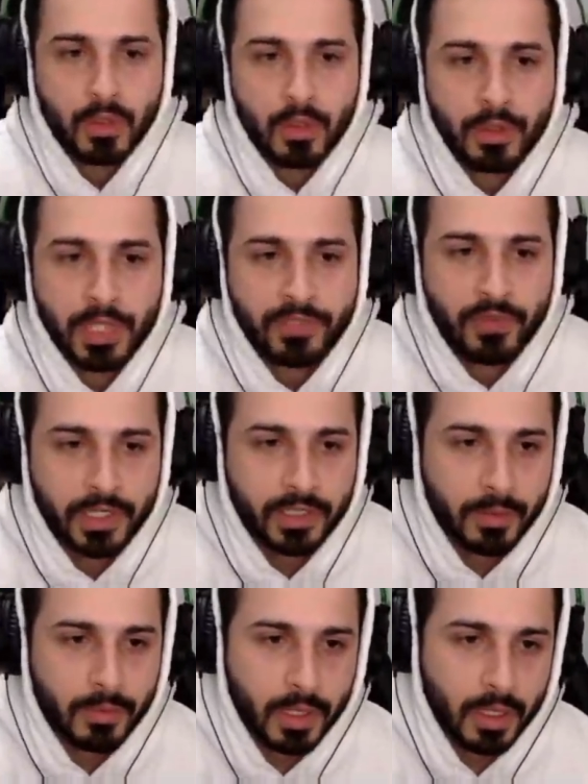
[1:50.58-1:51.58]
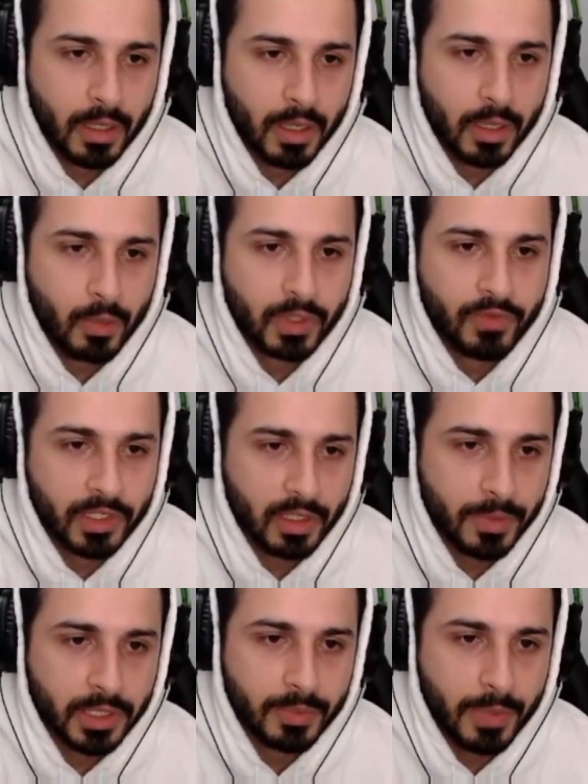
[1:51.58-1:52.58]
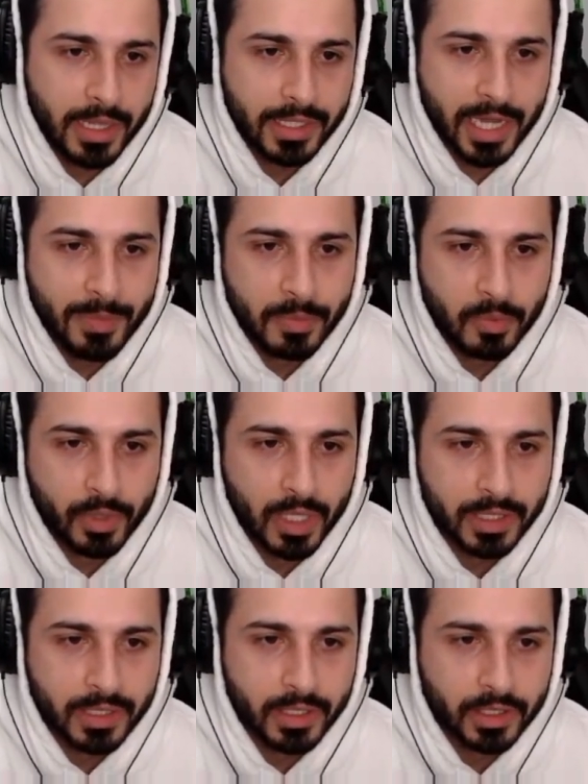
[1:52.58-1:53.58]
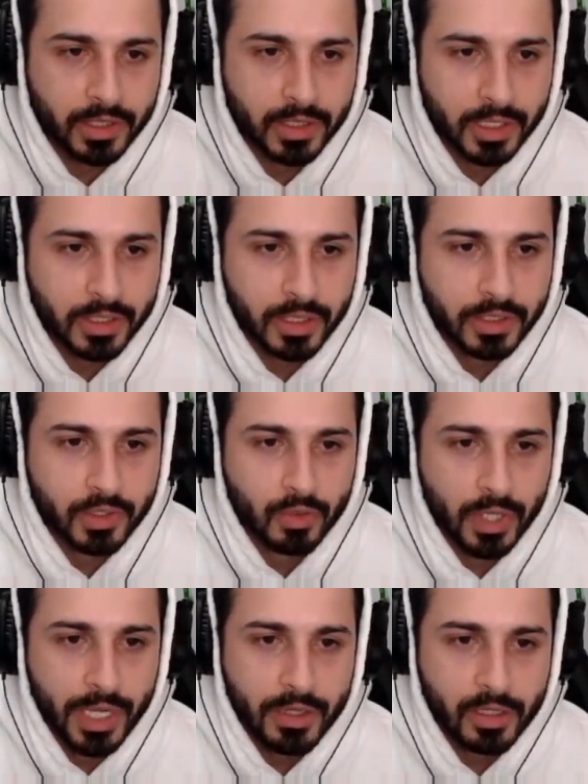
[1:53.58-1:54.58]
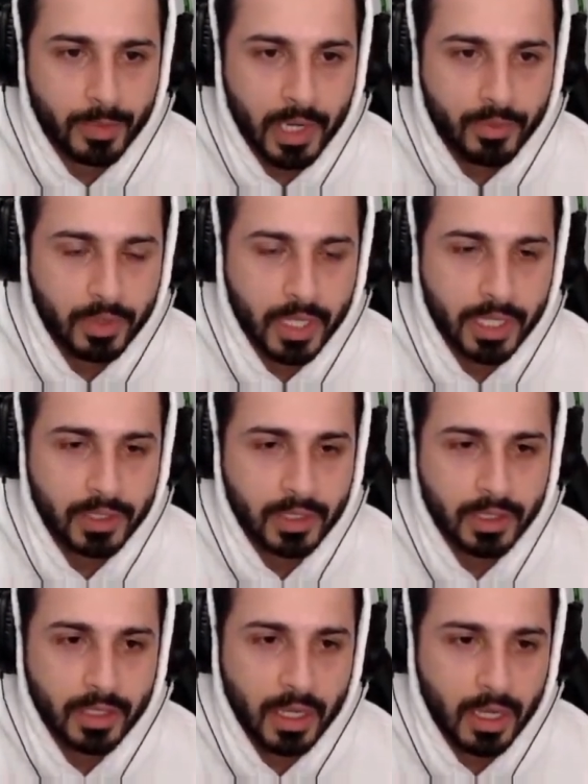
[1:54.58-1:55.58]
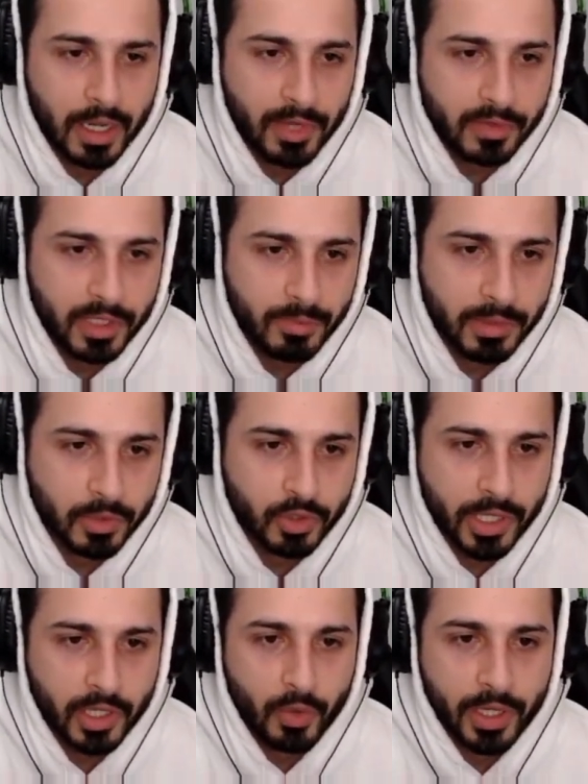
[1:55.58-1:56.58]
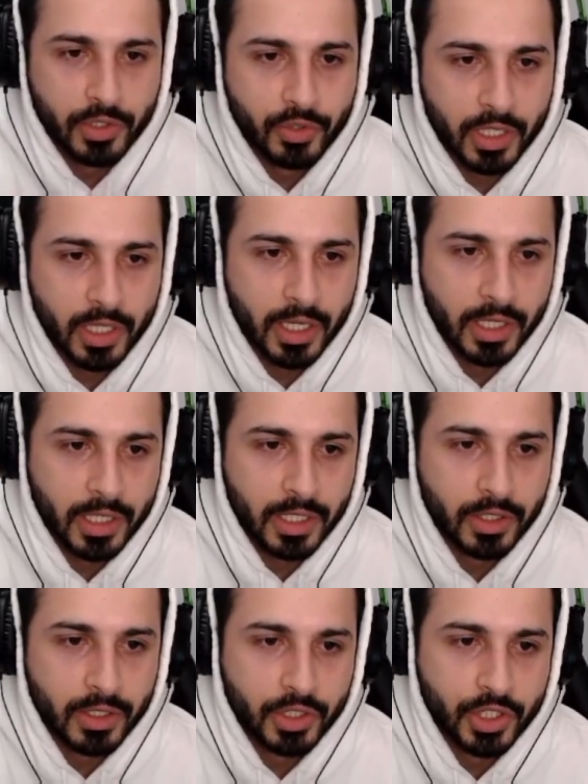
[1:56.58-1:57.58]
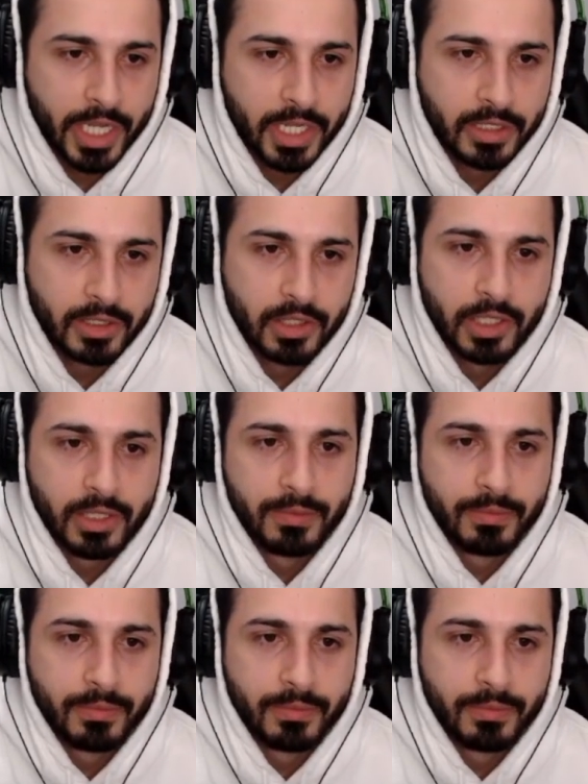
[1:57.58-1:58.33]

that's fucked up uh, what's fucked up is by the time people realize the addiction cycle, it's too late and their body relies on it. I've seen people try to quit drinking and get the shakes and shit.